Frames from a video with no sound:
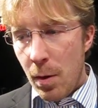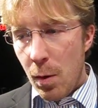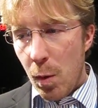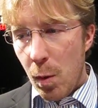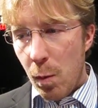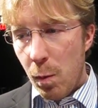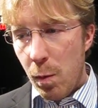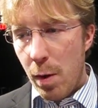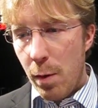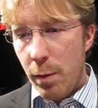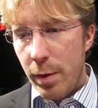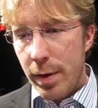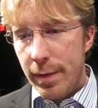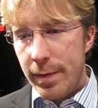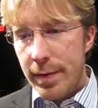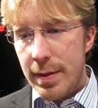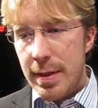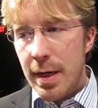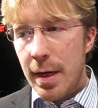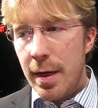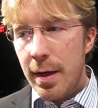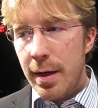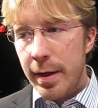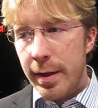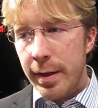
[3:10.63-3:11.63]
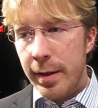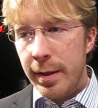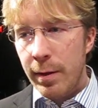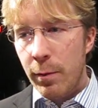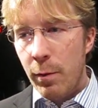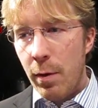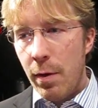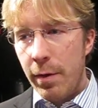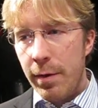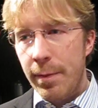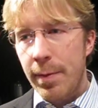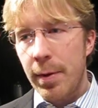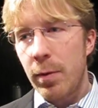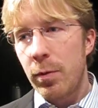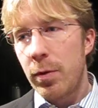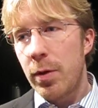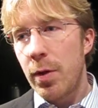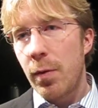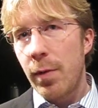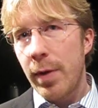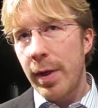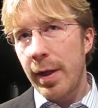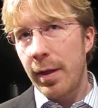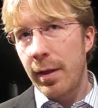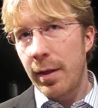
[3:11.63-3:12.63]
What we've done and what we've been
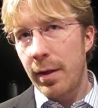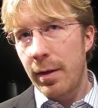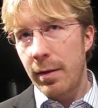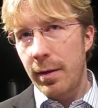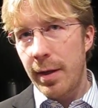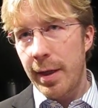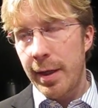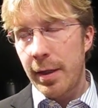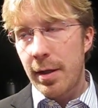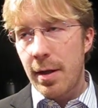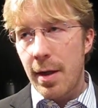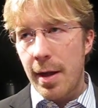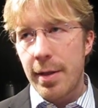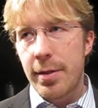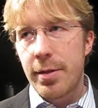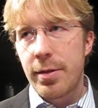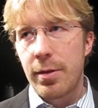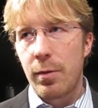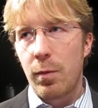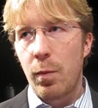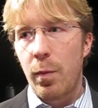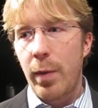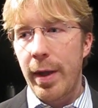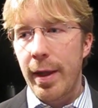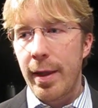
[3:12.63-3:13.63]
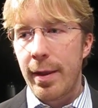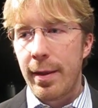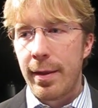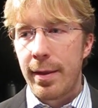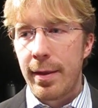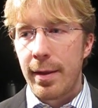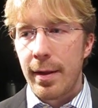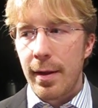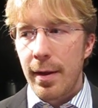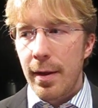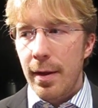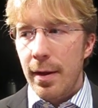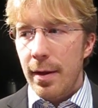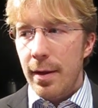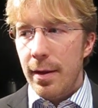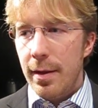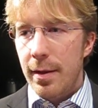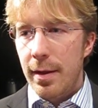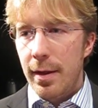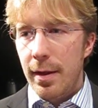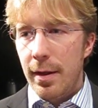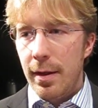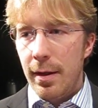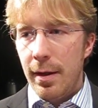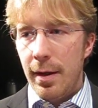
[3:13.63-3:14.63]
doing in concert with
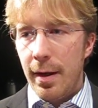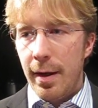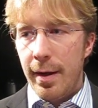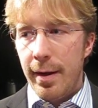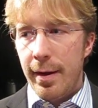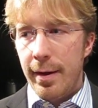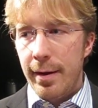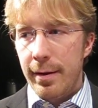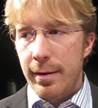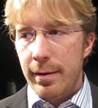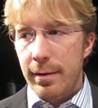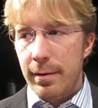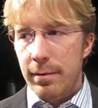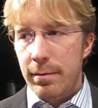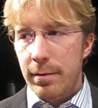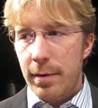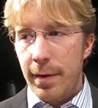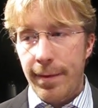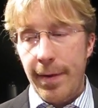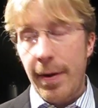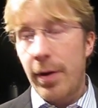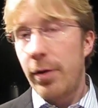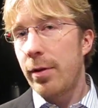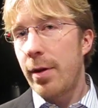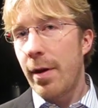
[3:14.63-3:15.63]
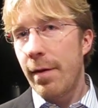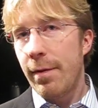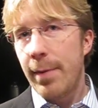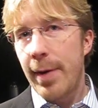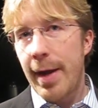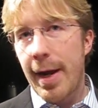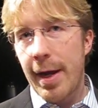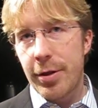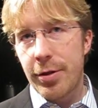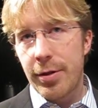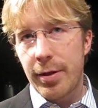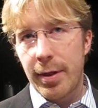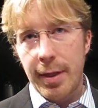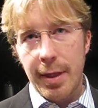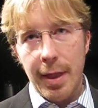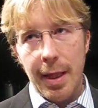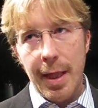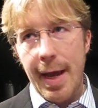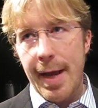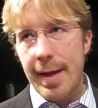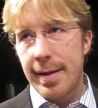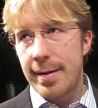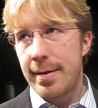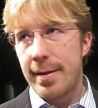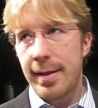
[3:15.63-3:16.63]
the federal government actually in the
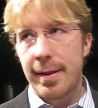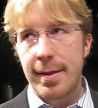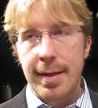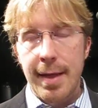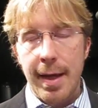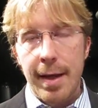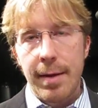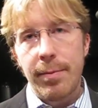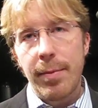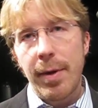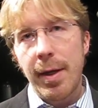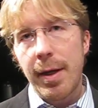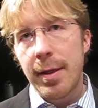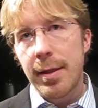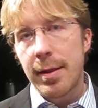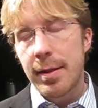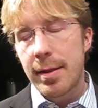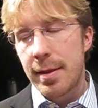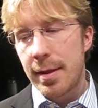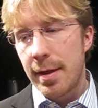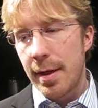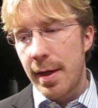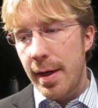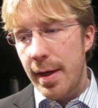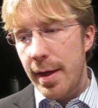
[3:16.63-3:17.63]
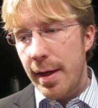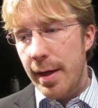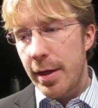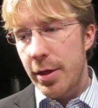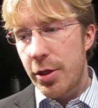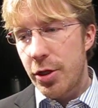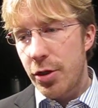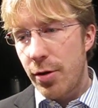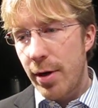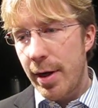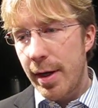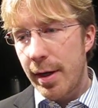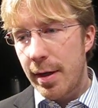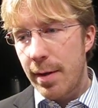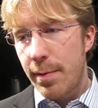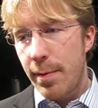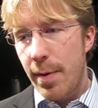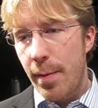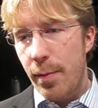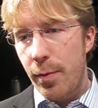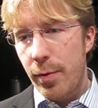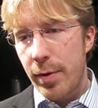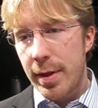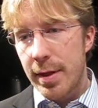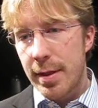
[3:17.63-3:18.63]
last 6 to 8 months is trying to come
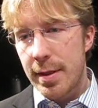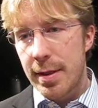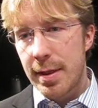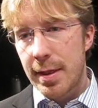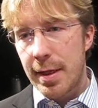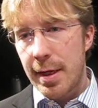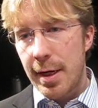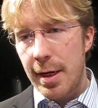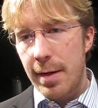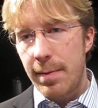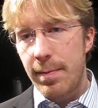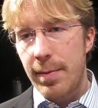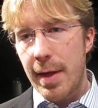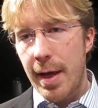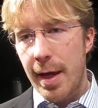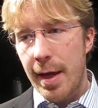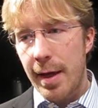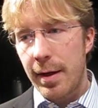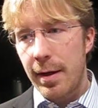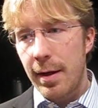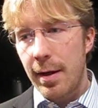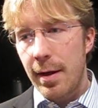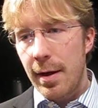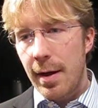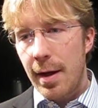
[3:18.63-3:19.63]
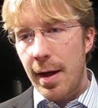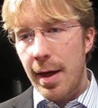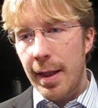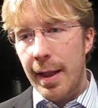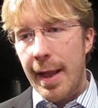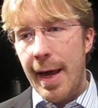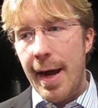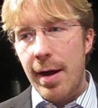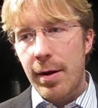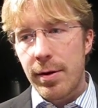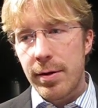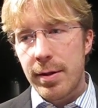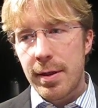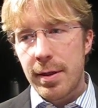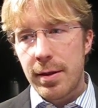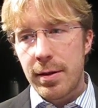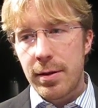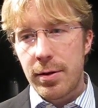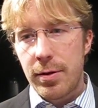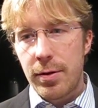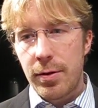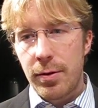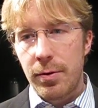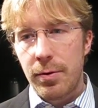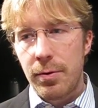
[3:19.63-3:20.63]
up with a scheme that allows us
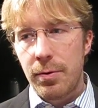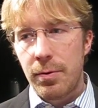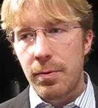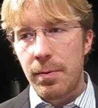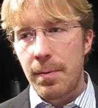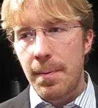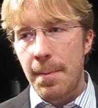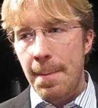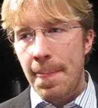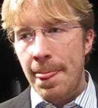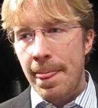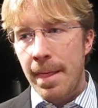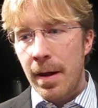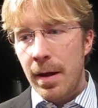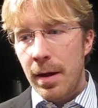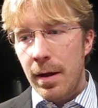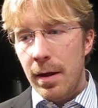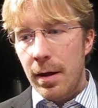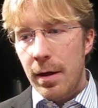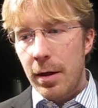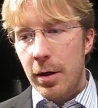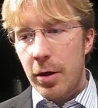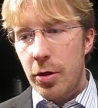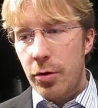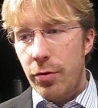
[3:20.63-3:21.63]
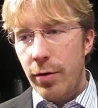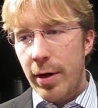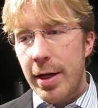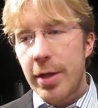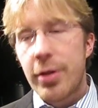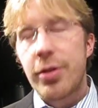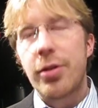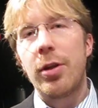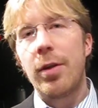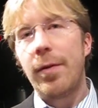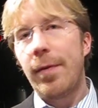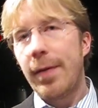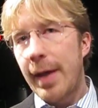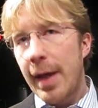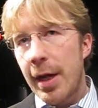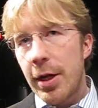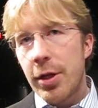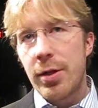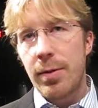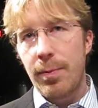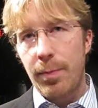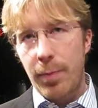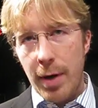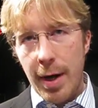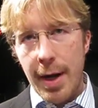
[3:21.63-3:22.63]
to create a
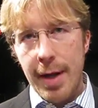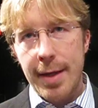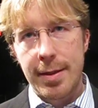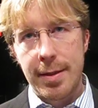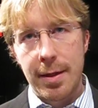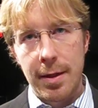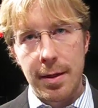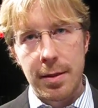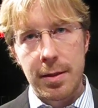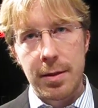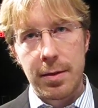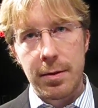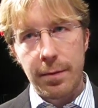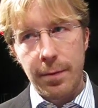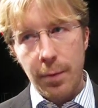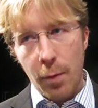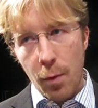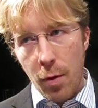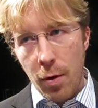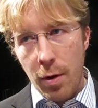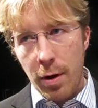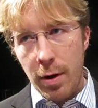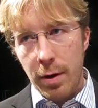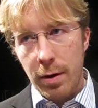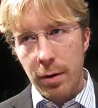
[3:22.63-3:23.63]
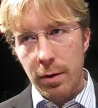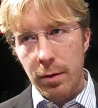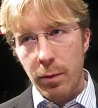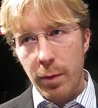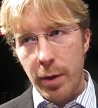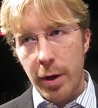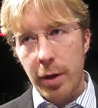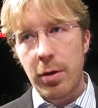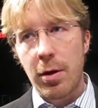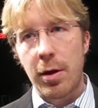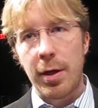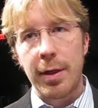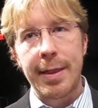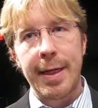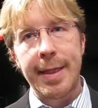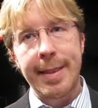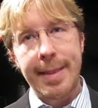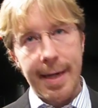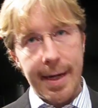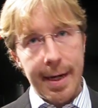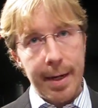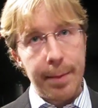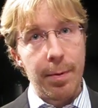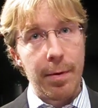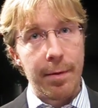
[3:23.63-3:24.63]
certification process for what are called
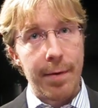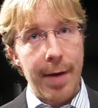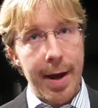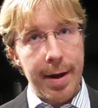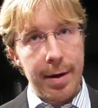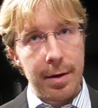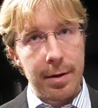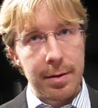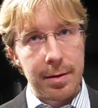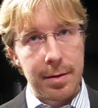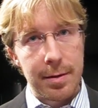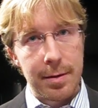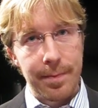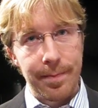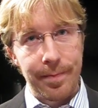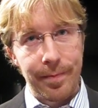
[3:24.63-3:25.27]
identity providers.